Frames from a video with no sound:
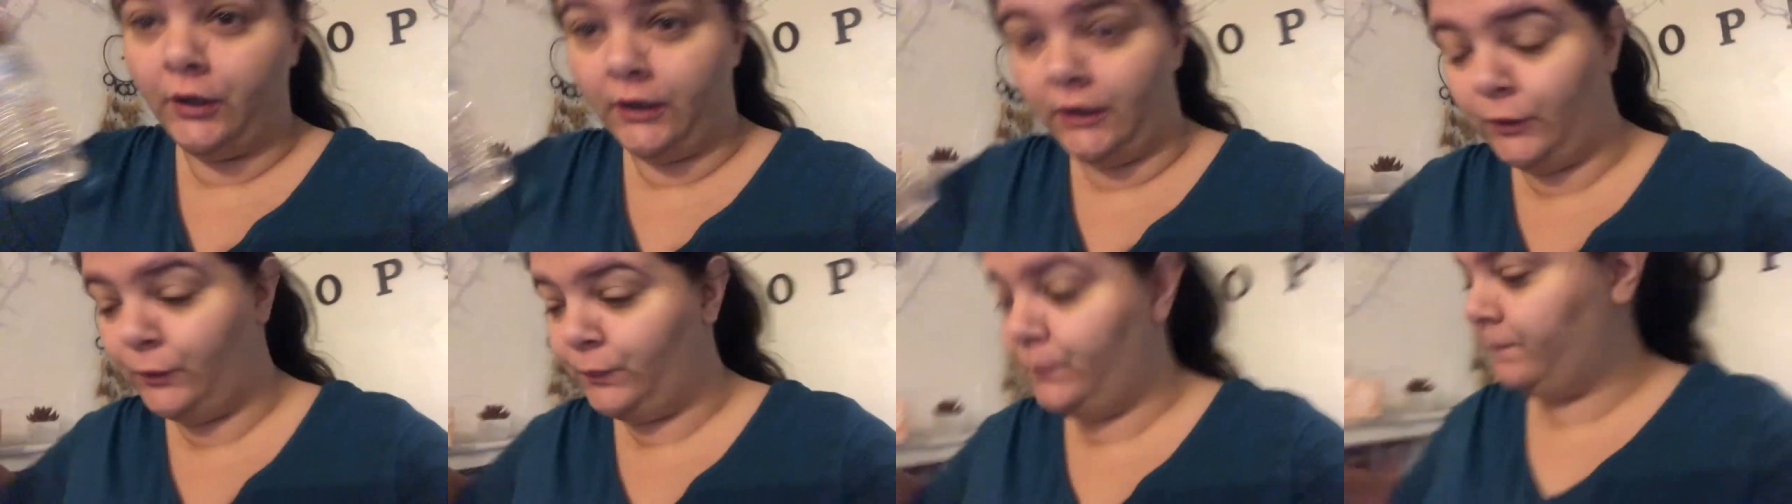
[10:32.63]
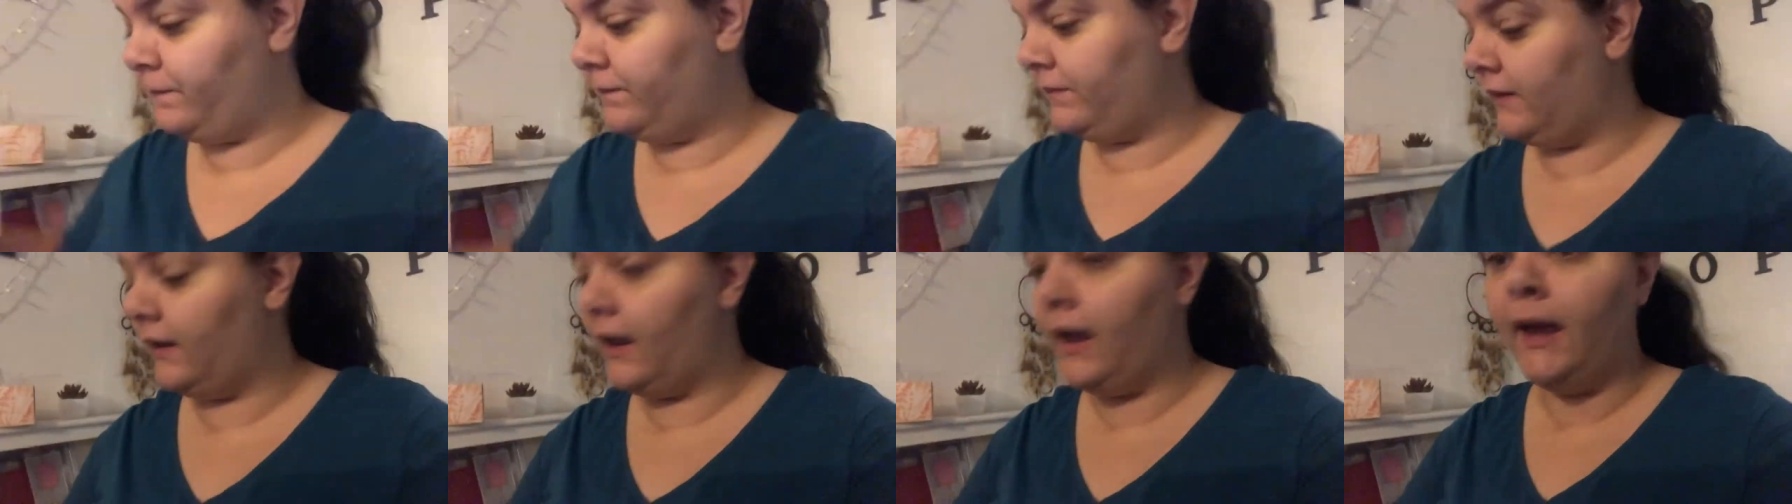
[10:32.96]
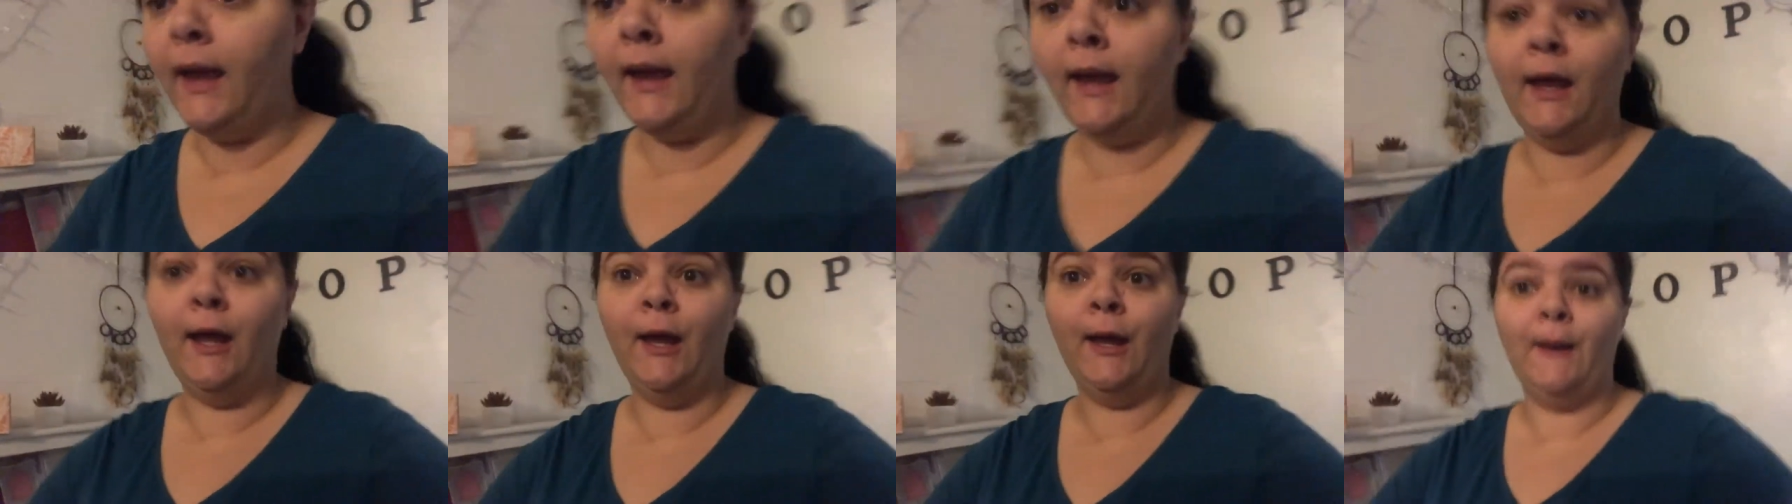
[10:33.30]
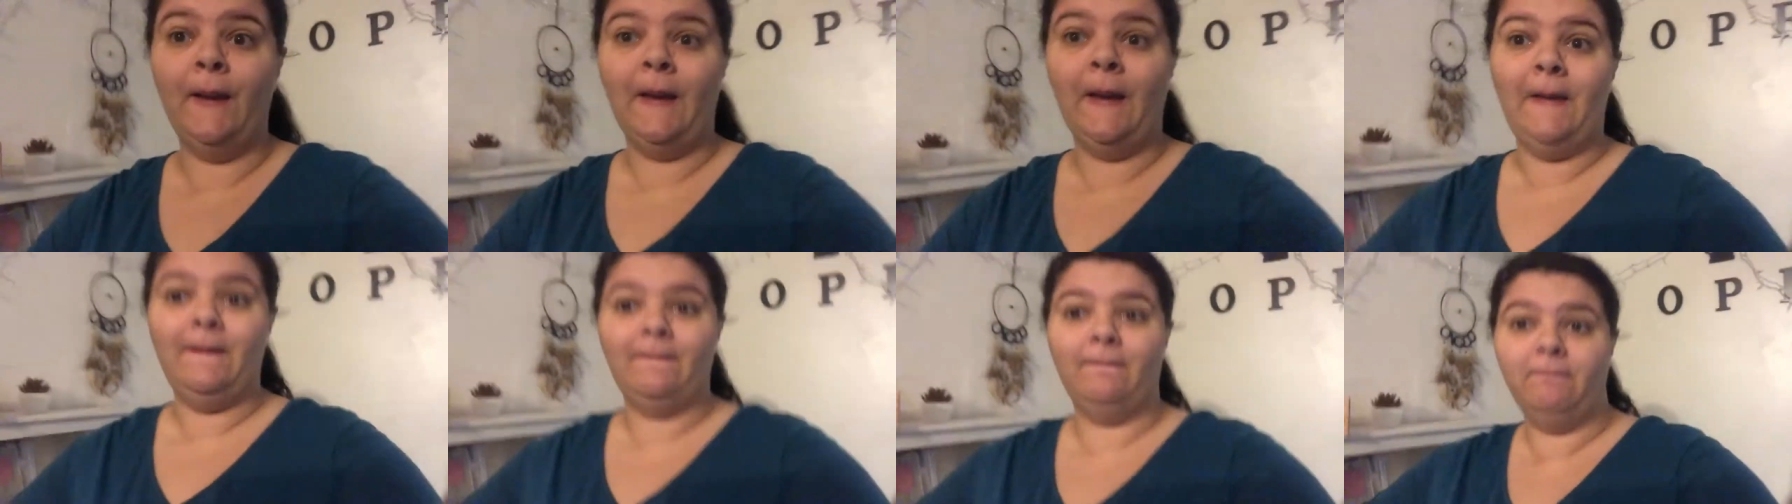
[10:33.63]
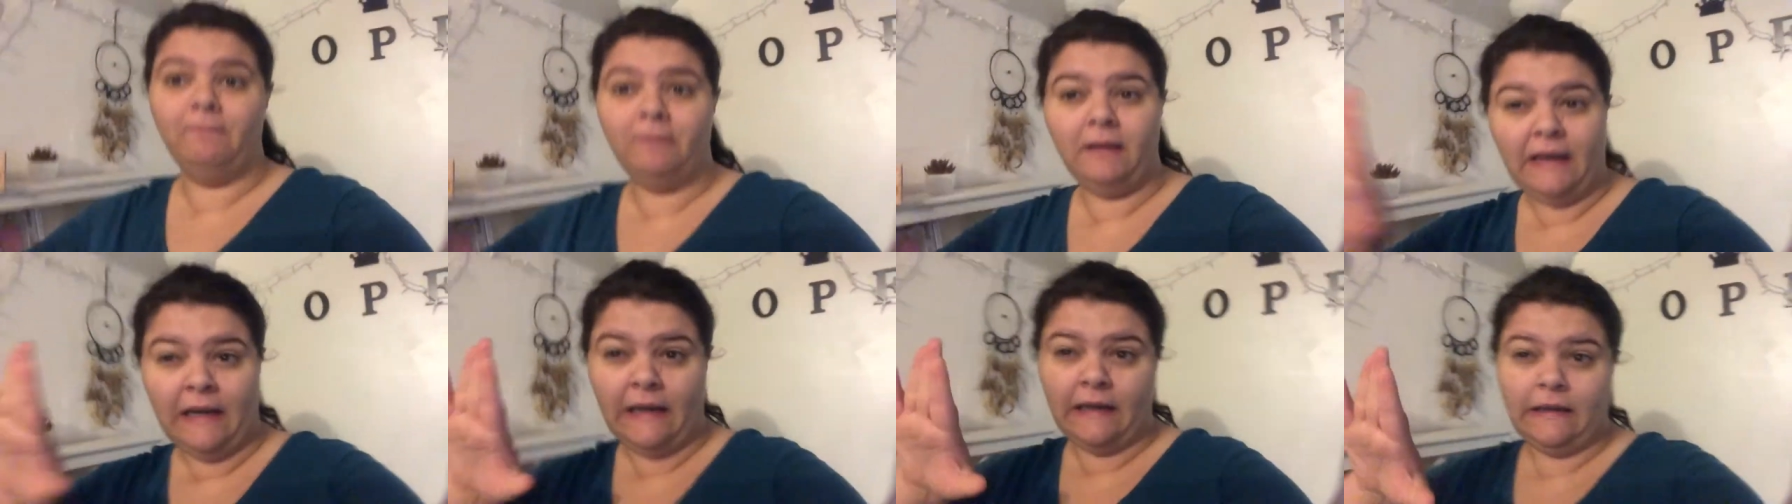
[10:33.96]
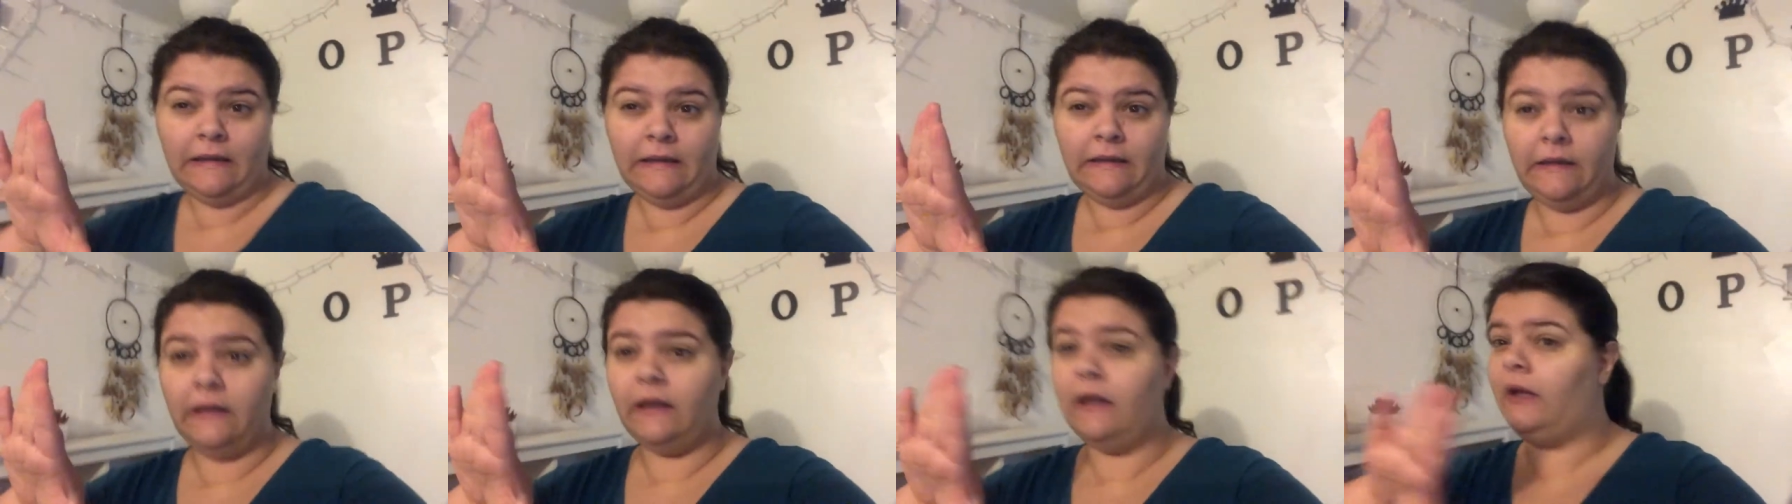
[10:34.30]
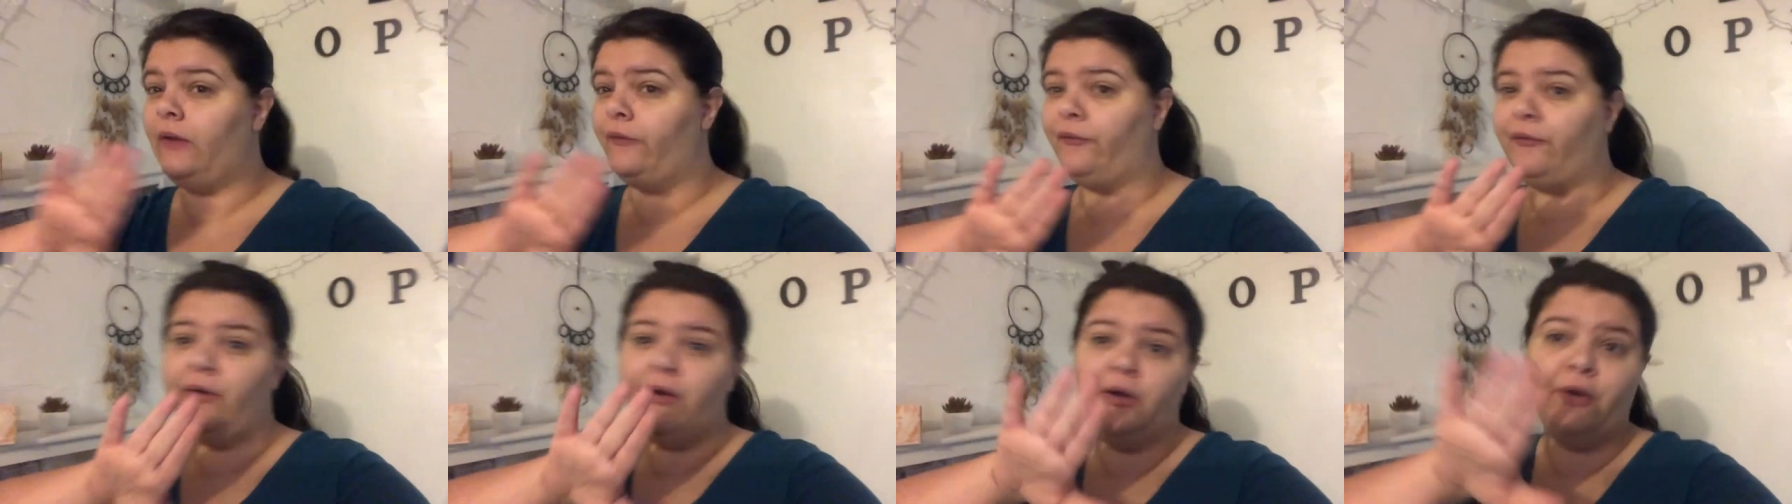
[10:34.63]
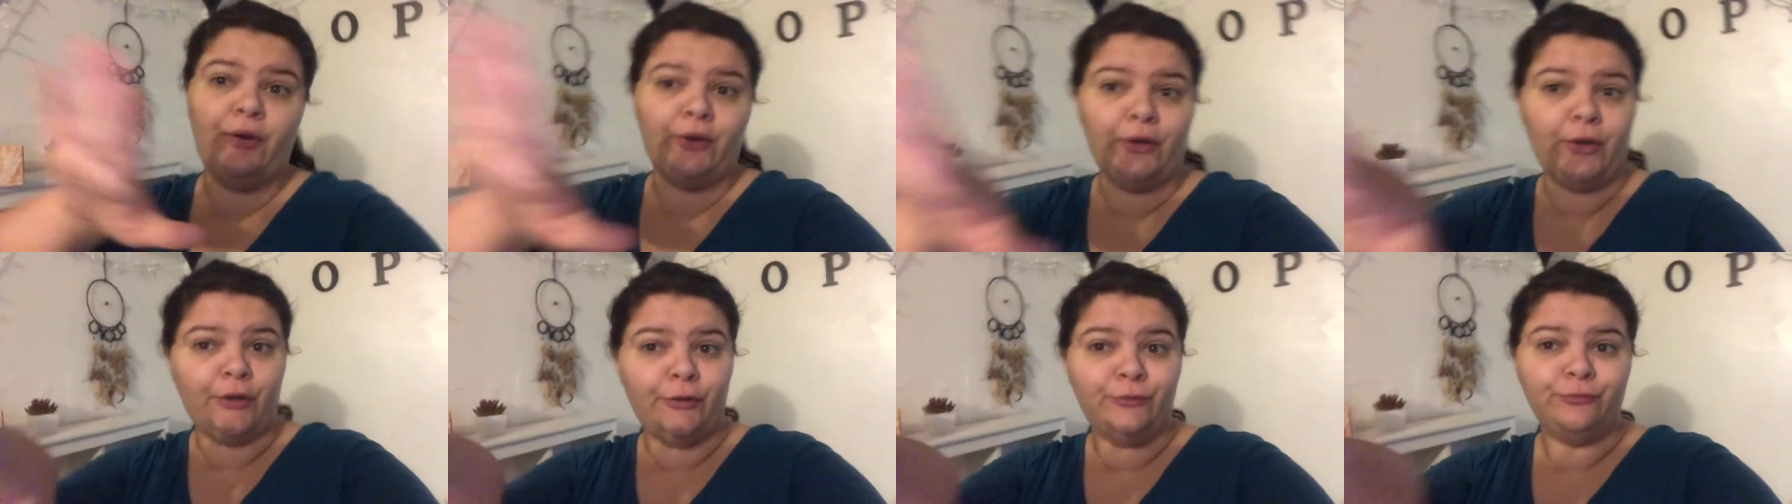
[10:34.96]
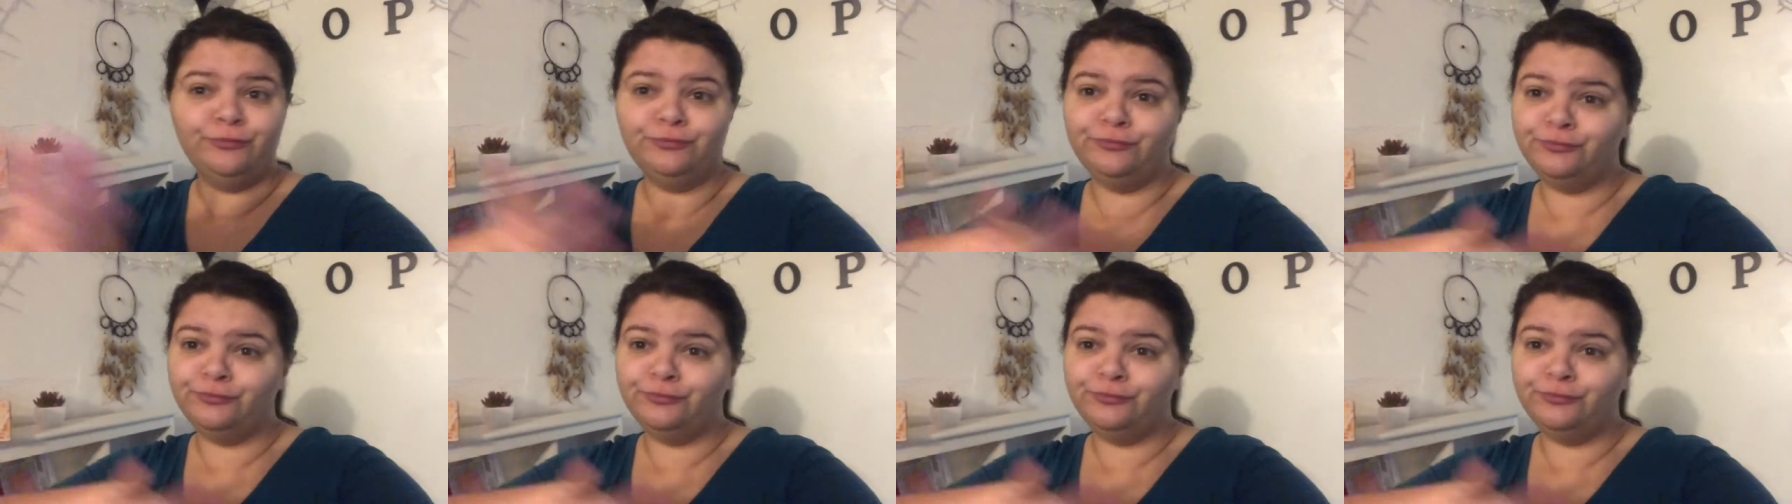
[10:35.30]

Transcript: know, being a little healthy today.